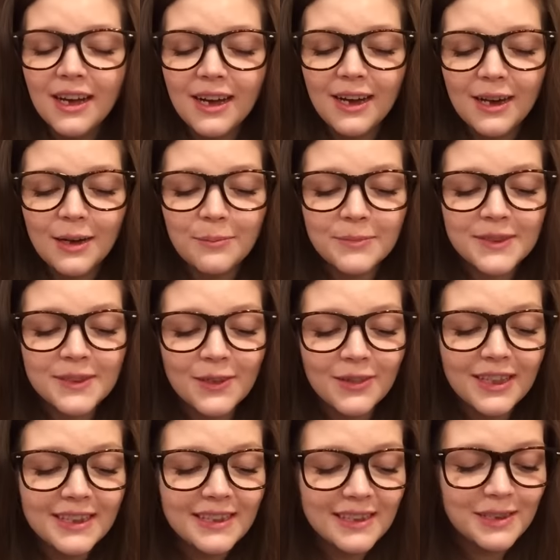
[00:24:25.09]
Um, so
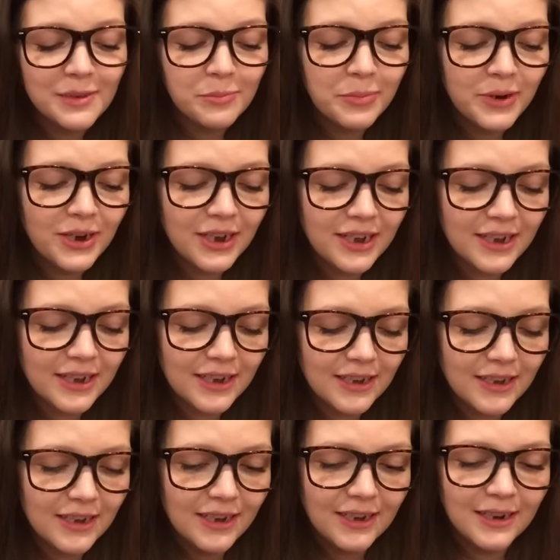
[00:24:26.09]
this is a book
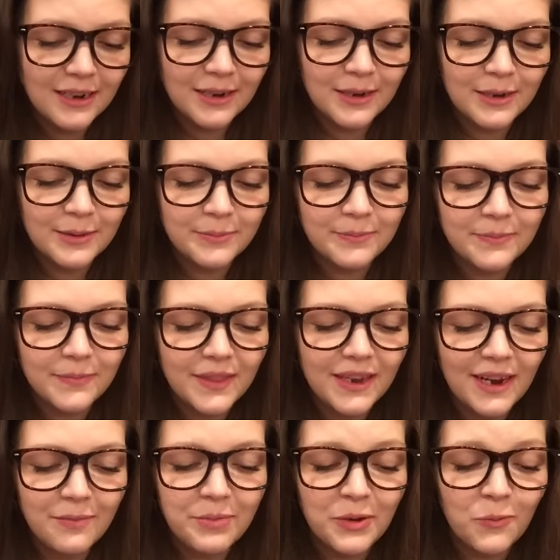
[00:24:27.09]
um,
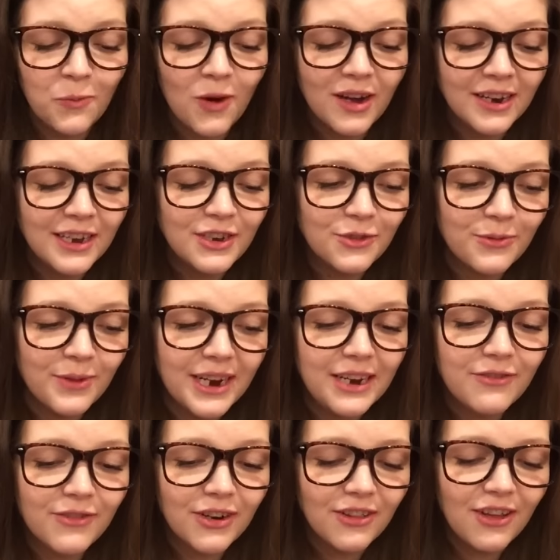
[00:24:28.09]
that I've been wanting to
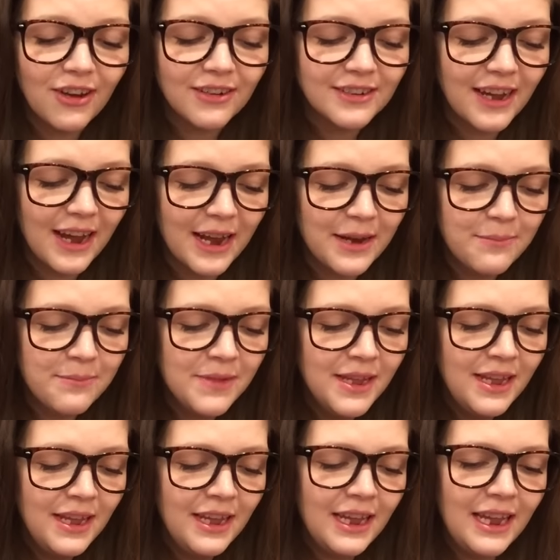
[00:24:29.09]
read for a long time,
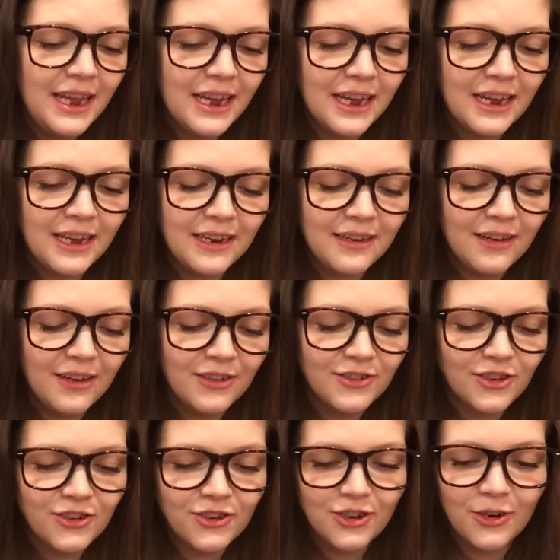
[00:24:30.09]
and I'll
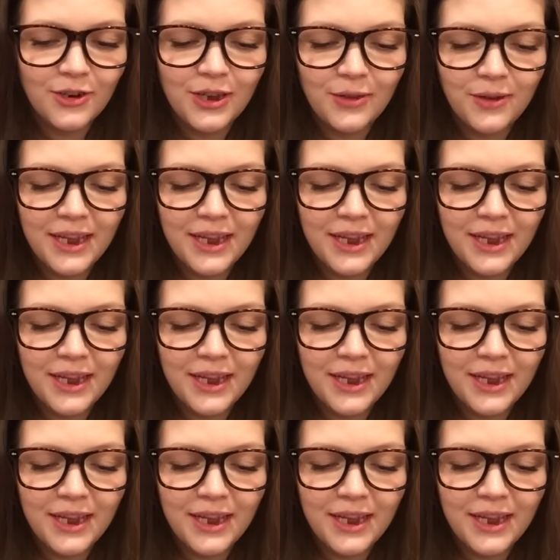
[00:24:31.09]
just show you.